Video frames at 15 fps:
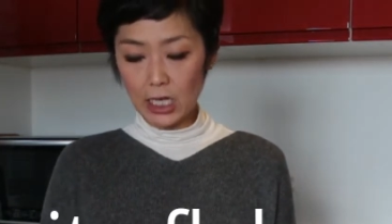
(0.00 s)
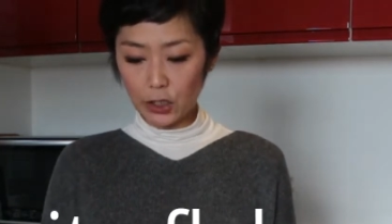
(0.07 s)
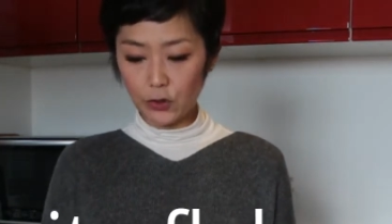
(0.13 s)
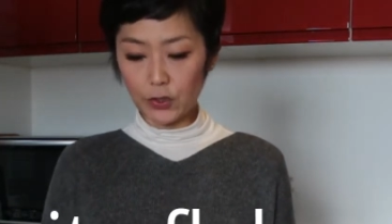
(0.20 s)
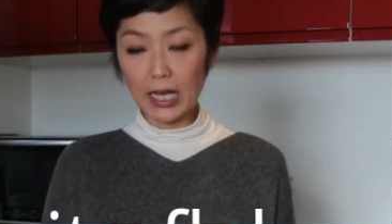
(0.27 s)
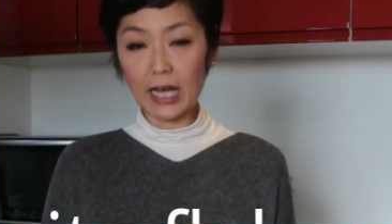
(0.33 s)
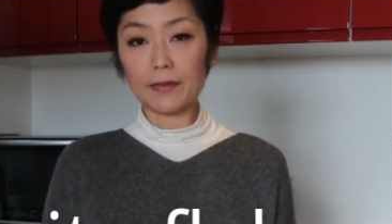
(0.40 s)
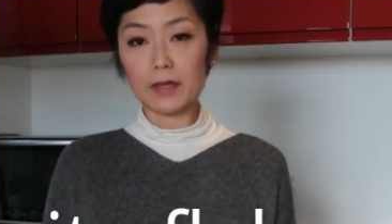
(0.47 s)
you
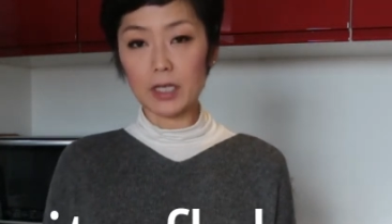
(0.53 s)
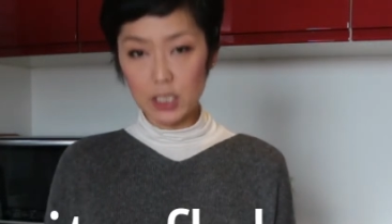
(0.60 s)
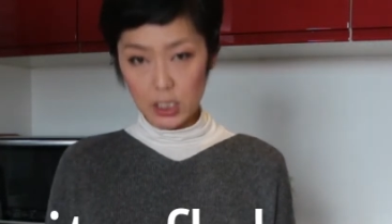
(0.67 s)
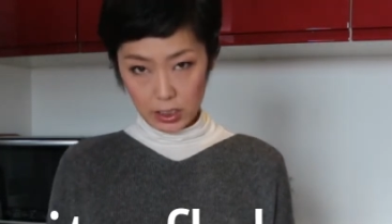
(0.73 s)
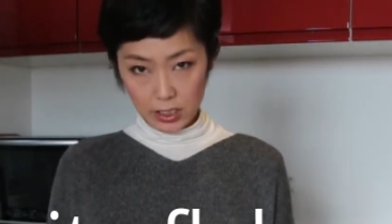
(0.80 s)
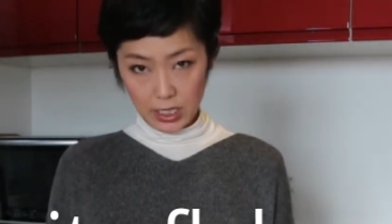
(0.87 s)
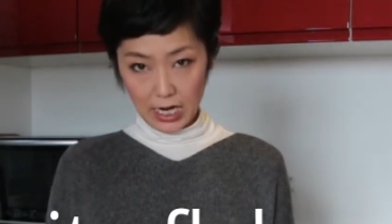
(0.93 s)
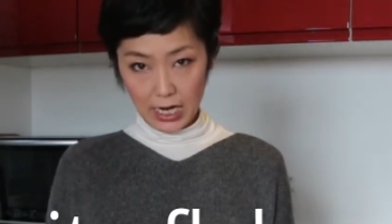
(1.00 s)
cut the
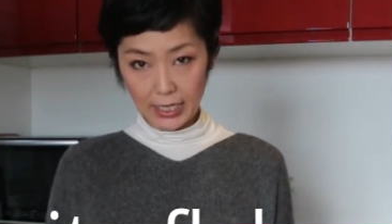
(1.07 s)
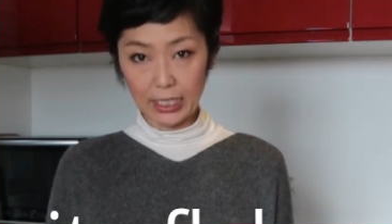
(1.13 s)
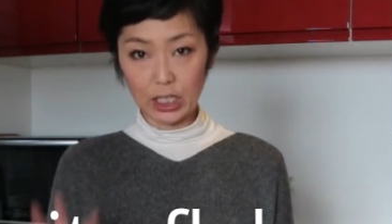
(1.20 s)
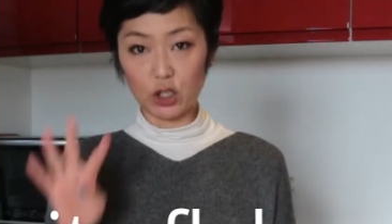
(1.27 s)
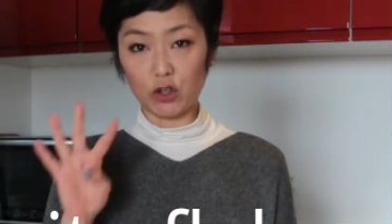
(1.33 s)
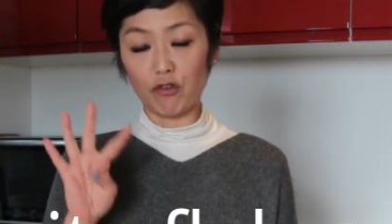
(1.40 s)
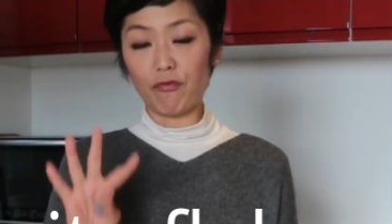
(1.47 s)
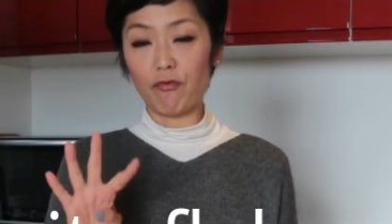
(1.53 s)
tuna
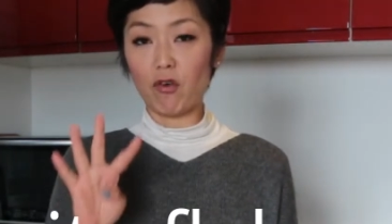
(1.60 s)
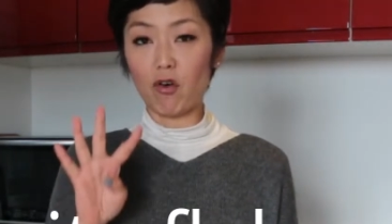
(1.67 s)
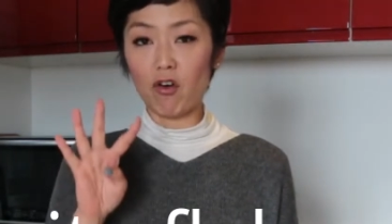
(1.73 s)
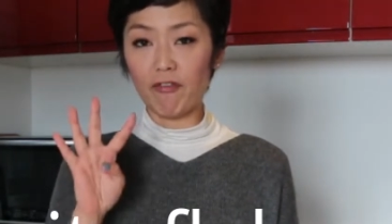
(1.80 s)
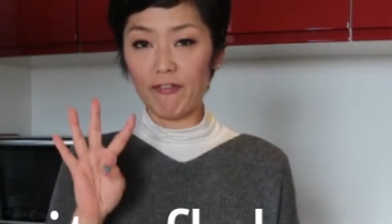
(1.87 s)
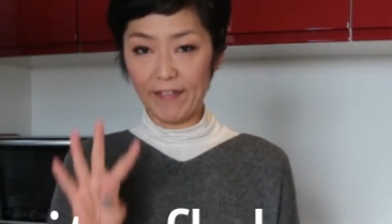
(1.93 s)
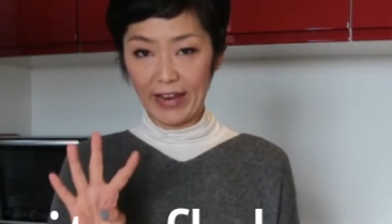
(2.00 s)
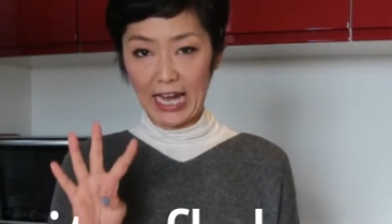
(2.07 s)
into
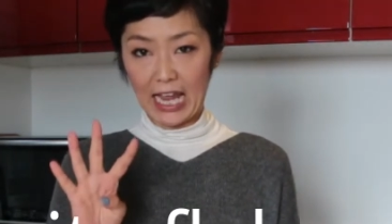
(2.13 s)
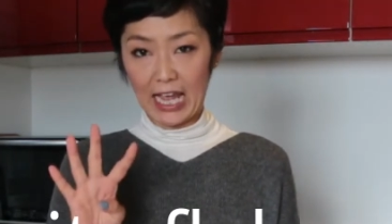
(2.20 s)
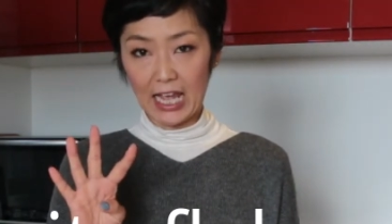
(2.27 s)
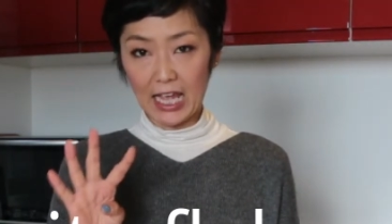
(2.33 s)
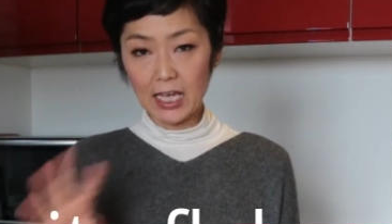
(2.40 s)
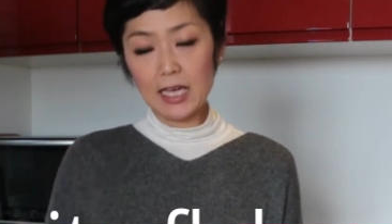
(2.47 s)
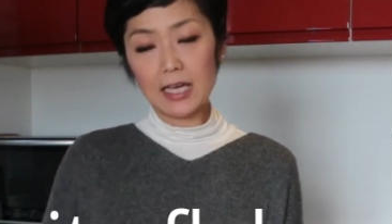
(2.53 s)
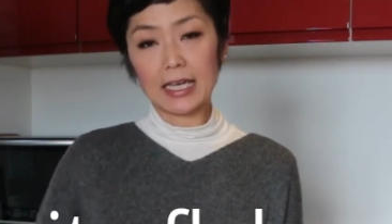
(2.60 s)
4
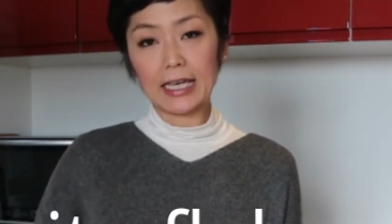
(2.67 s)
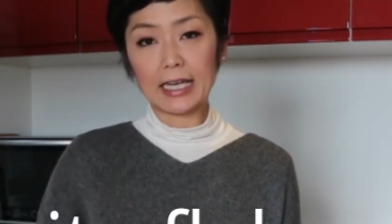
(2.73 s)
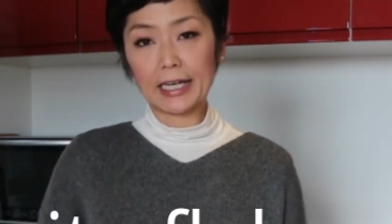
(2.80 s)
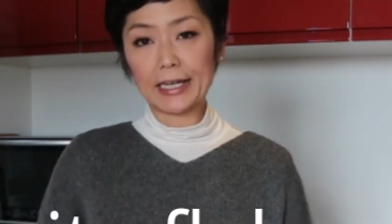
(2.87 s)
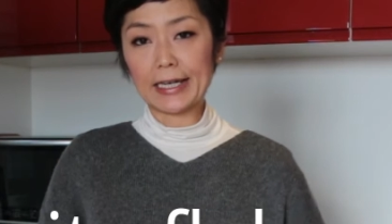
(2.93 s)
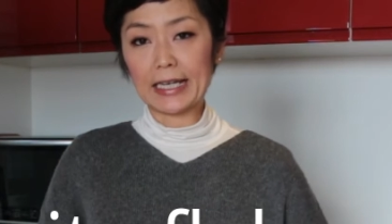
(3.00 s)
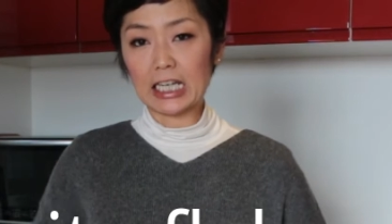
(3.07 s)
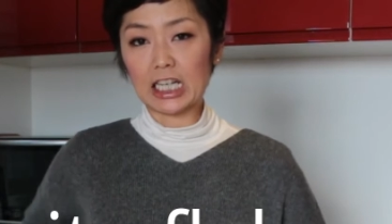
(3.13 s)
fillets,
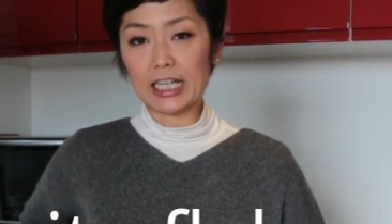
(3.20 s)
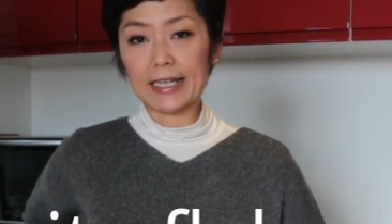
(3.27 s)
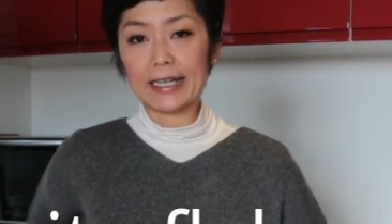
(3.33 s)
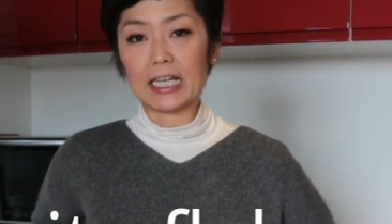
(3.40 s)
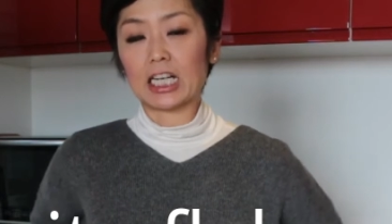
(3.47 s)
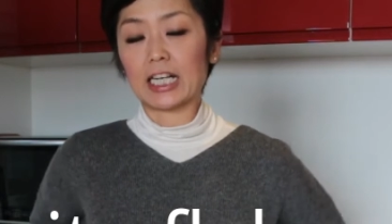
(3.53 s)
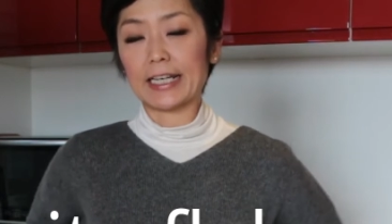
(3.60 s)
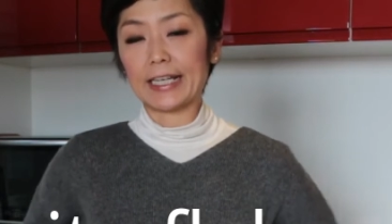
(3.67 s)
here, here,
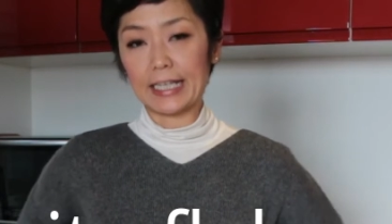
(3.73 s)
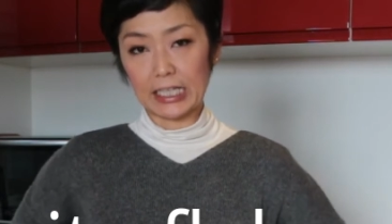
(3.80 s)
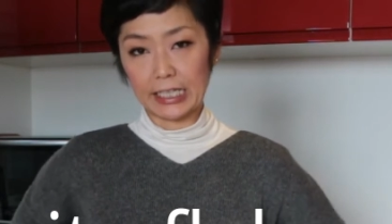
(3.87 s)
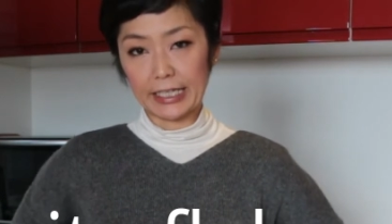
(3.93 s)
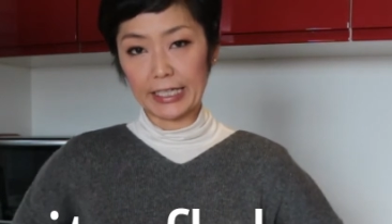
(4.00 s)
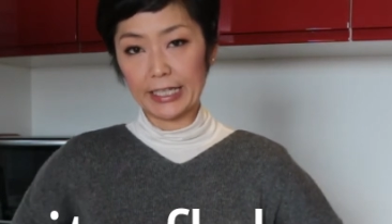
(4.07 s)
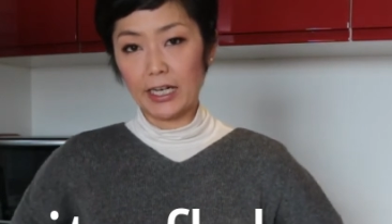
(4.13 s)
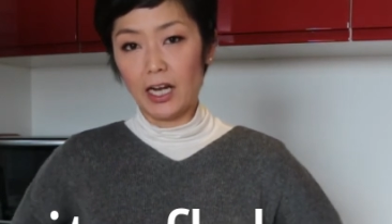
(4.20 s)
here,
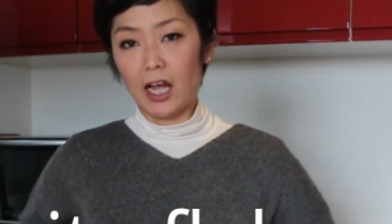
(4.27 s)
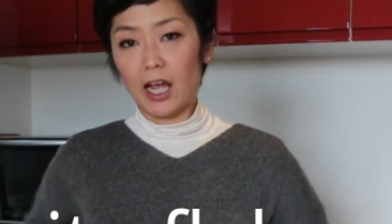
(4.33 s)
here,